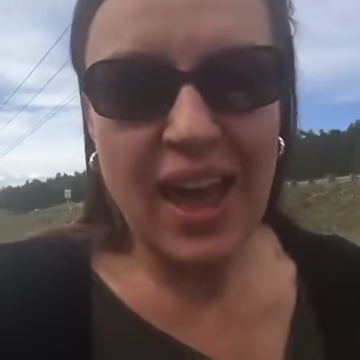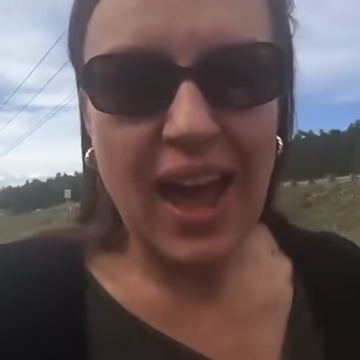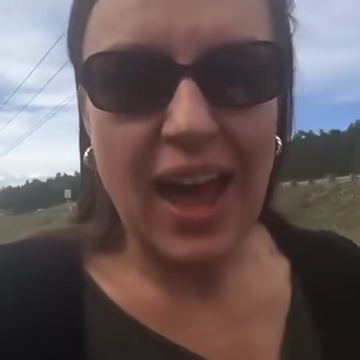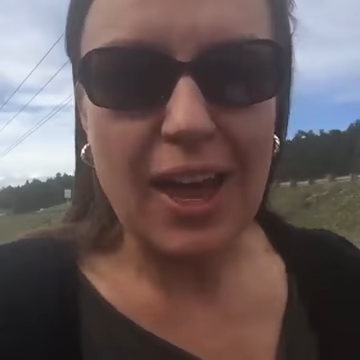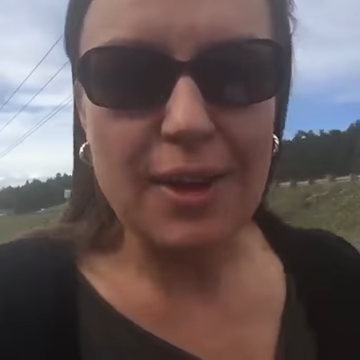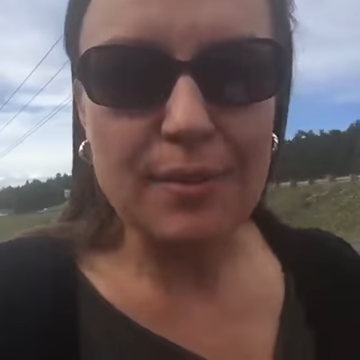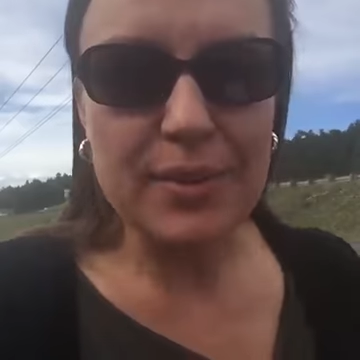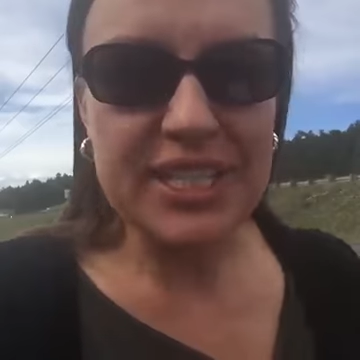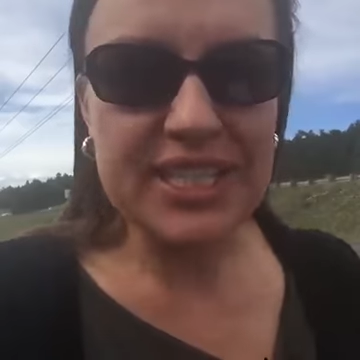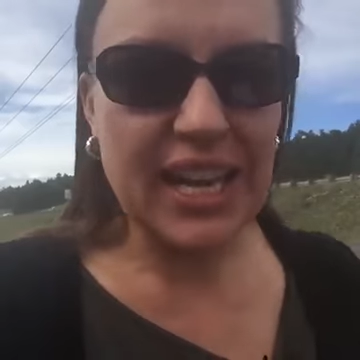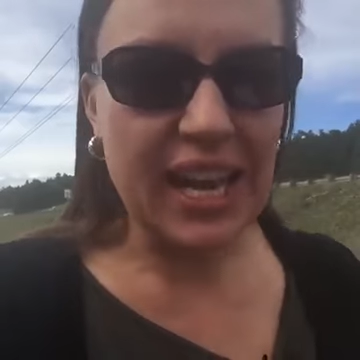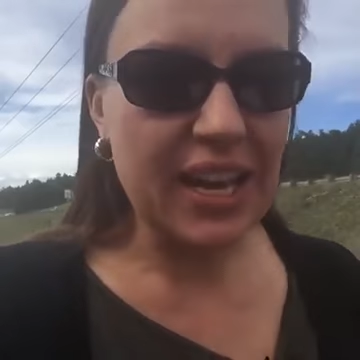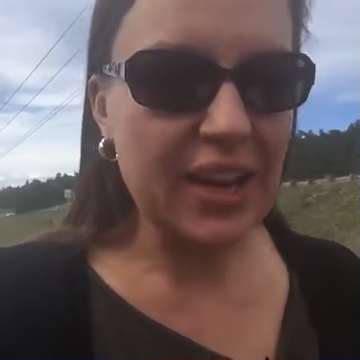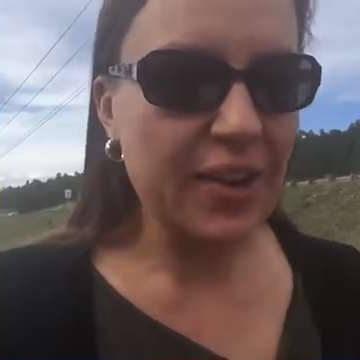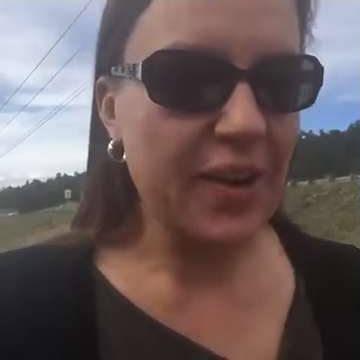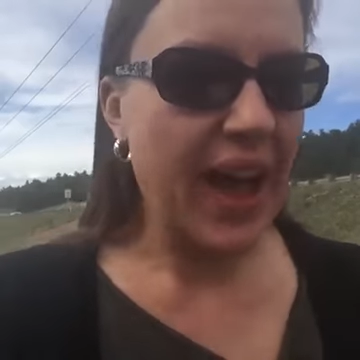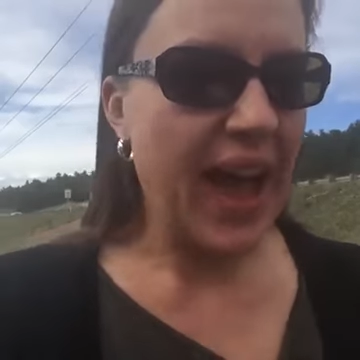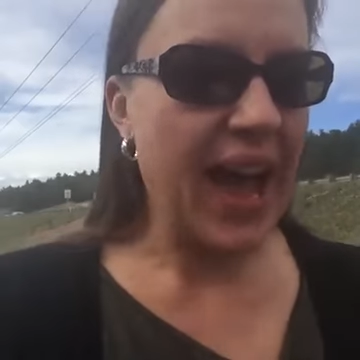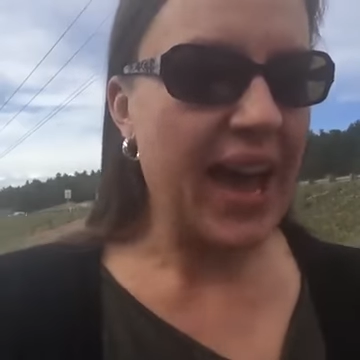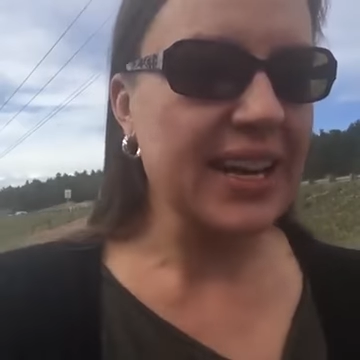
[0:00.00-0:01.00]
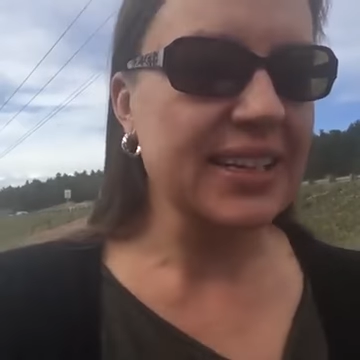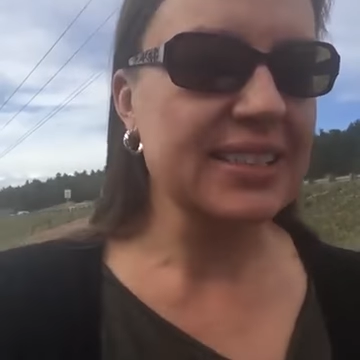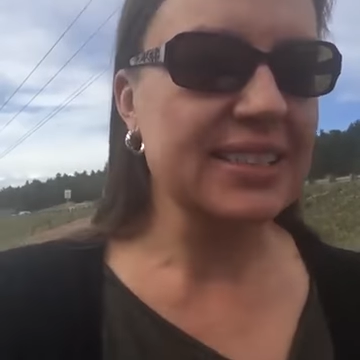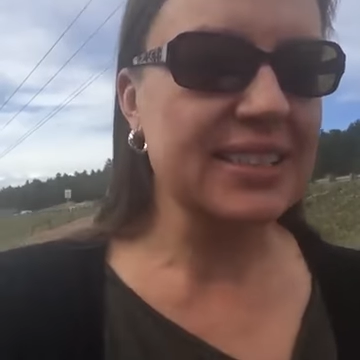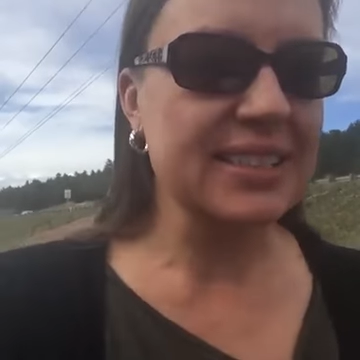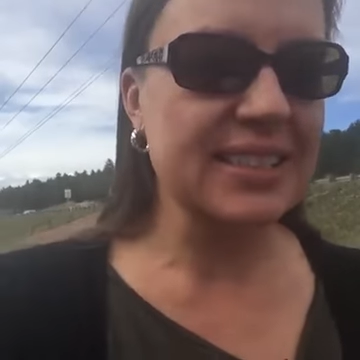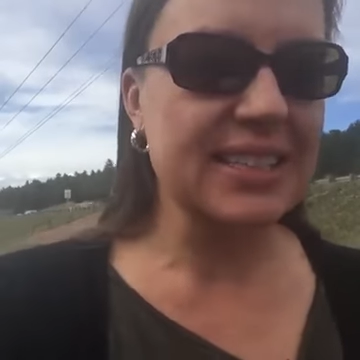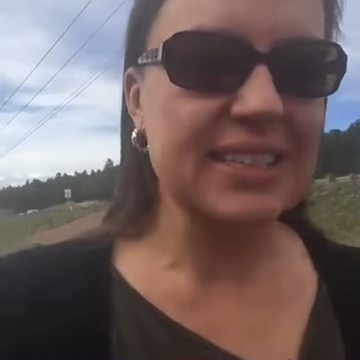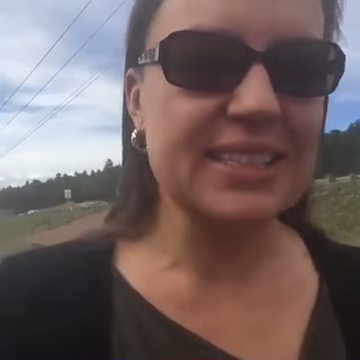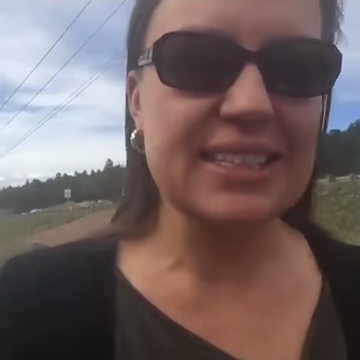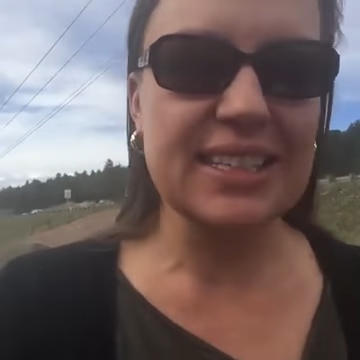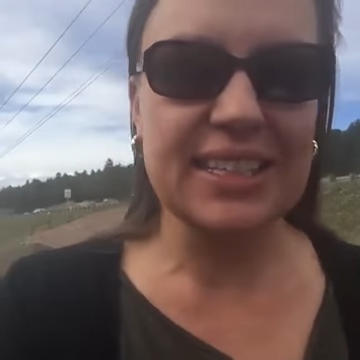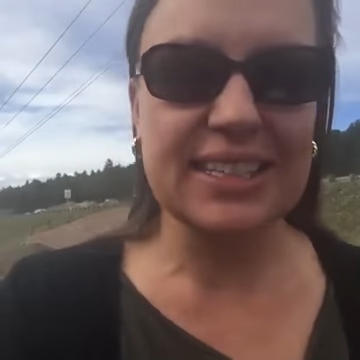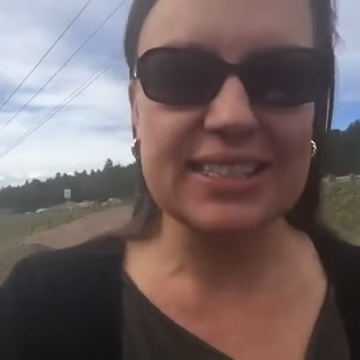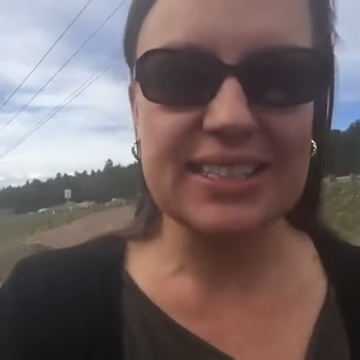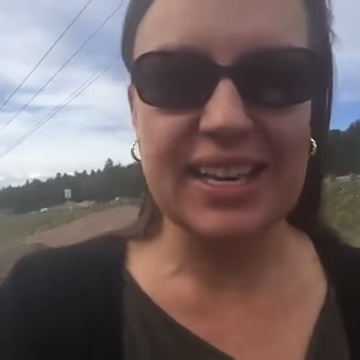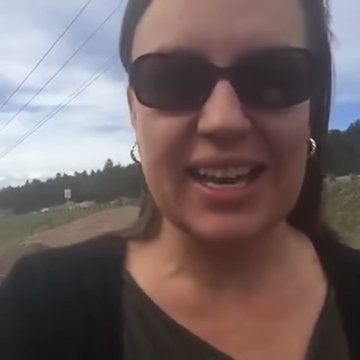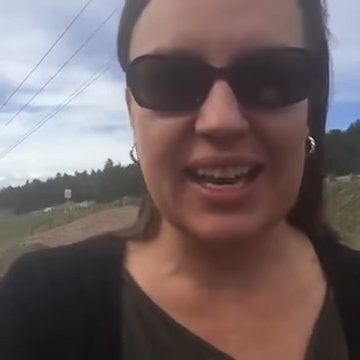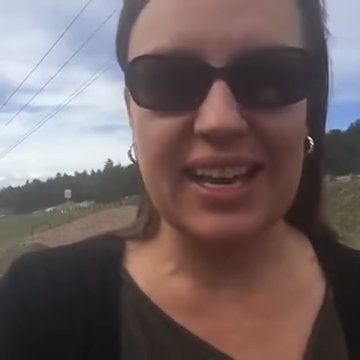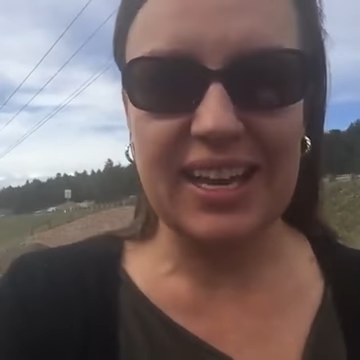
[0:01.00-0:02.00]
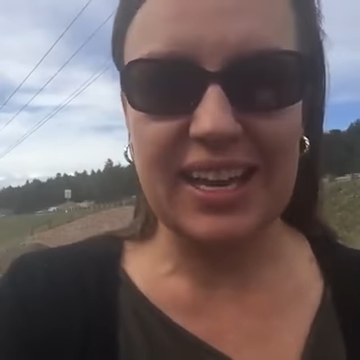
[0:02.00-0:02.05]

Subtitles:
and Mateo asks, he says,